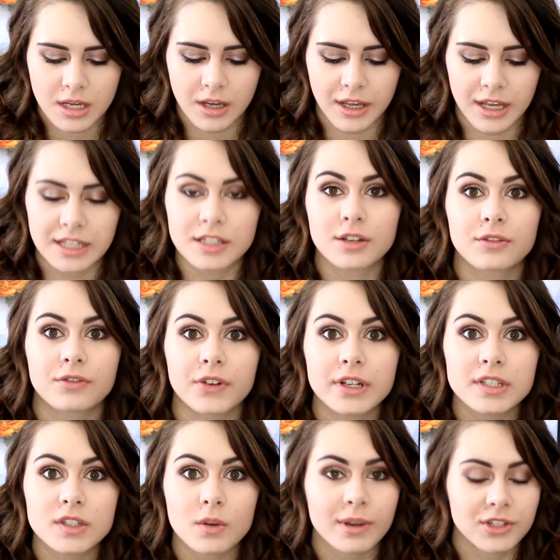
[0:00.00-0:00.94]
Okay, so
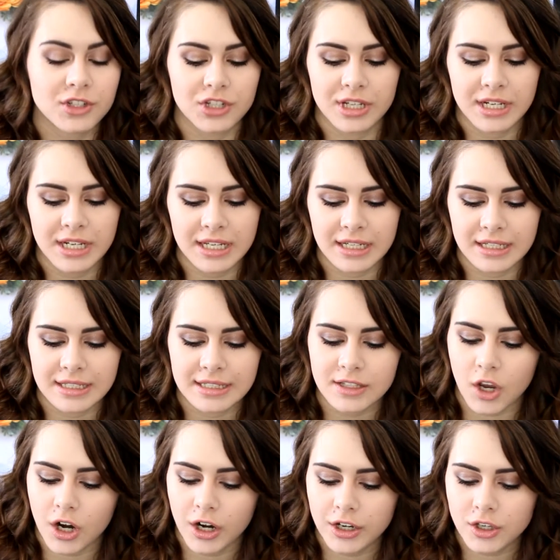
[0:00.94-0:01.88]
first question
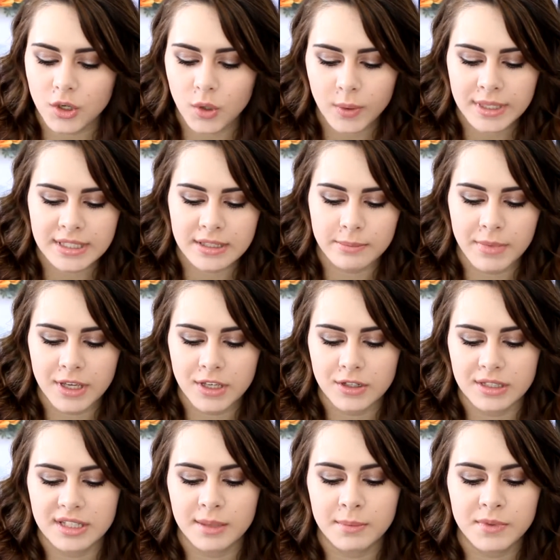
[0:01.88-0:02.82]
is, are you going to make
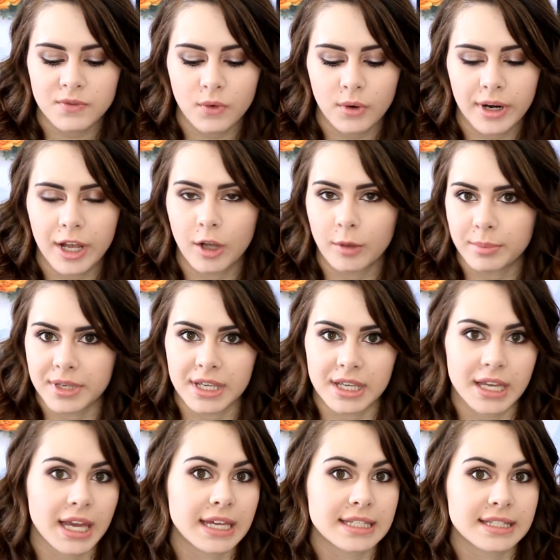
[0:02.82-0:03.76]
your Sims 4
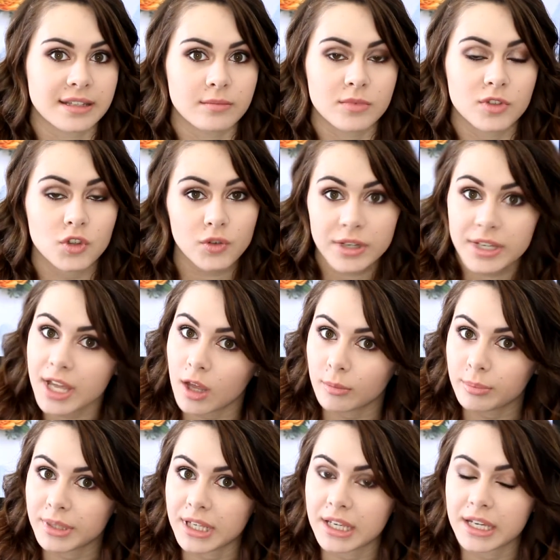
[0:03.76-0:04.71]
LP a Sims 3
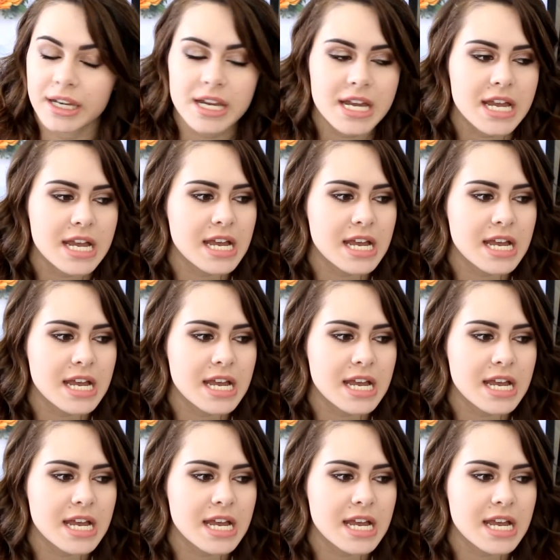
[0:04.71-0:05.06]
LP?